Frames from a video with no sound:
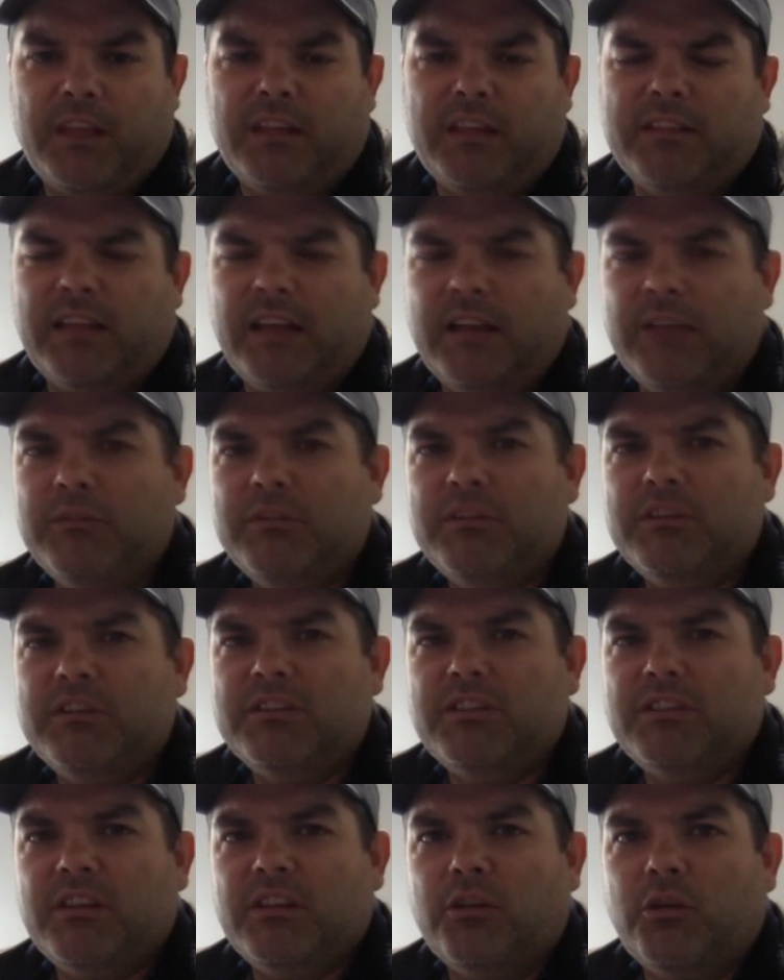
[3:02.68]
That one is
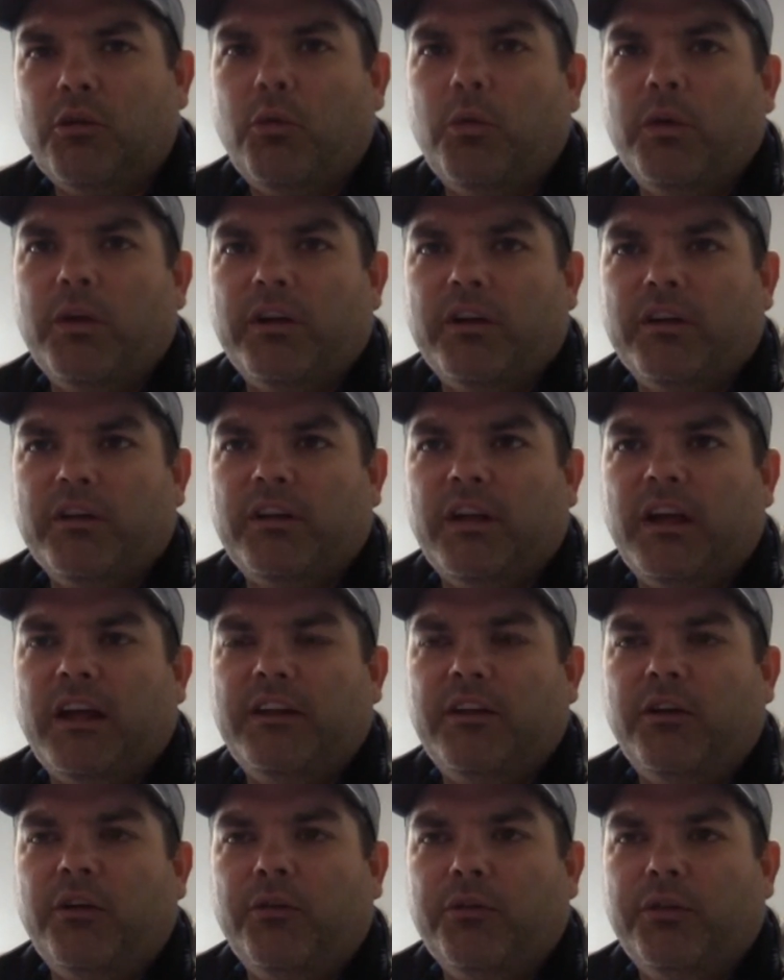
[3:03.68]
a little weird. I
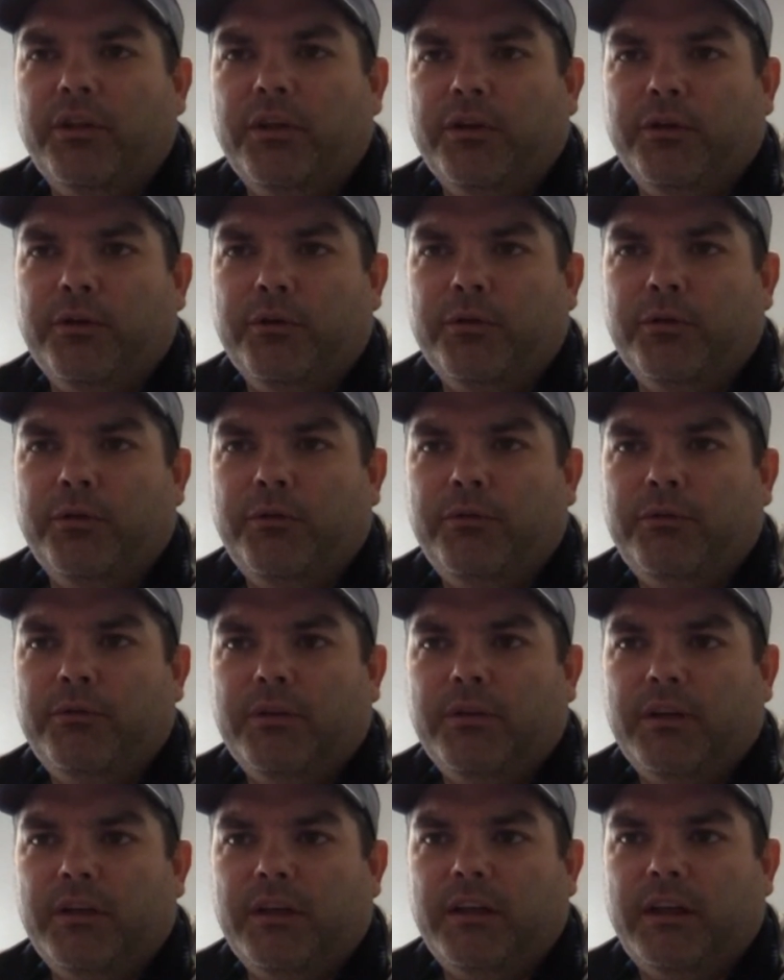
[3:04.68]
don't know,
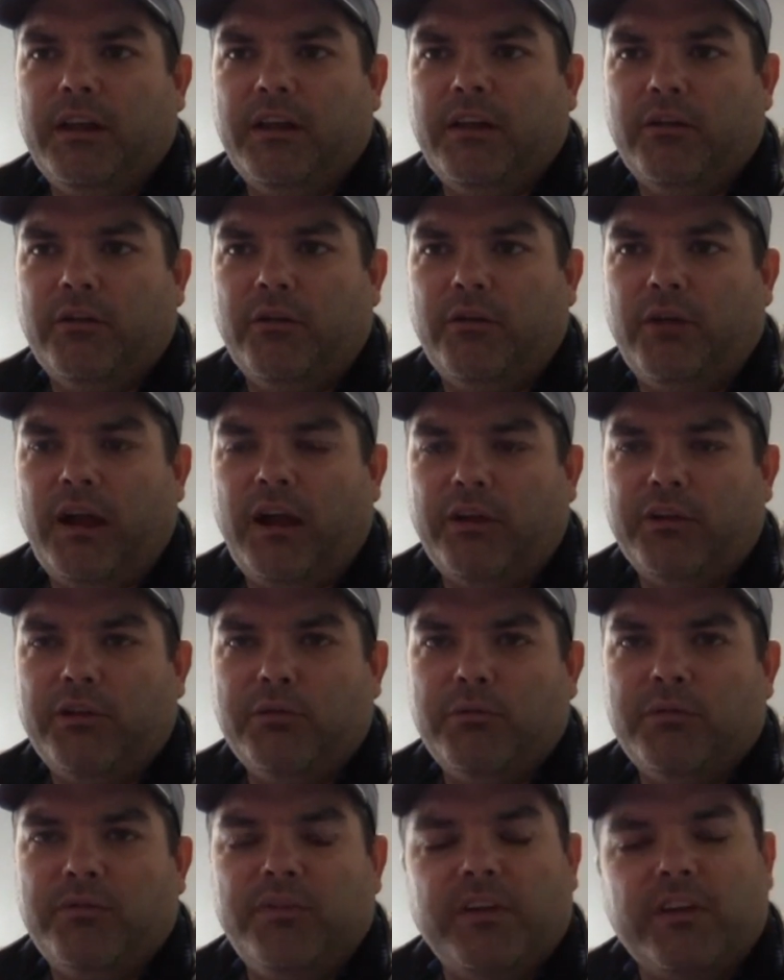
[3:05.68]
and I don't know how you
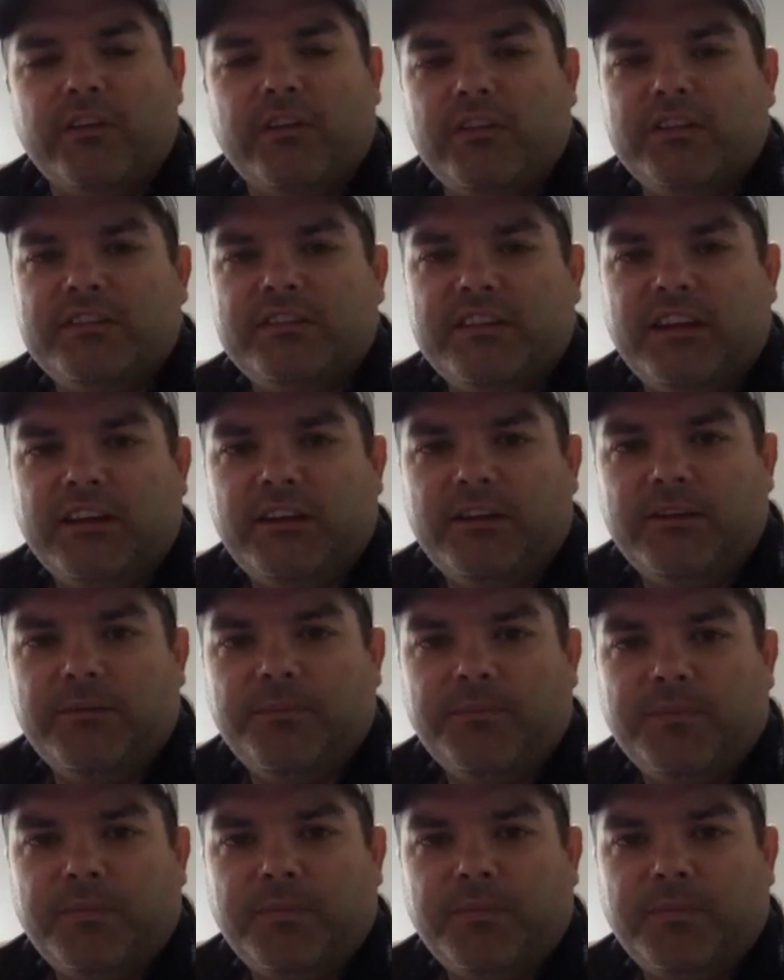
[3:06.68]
would figure this out.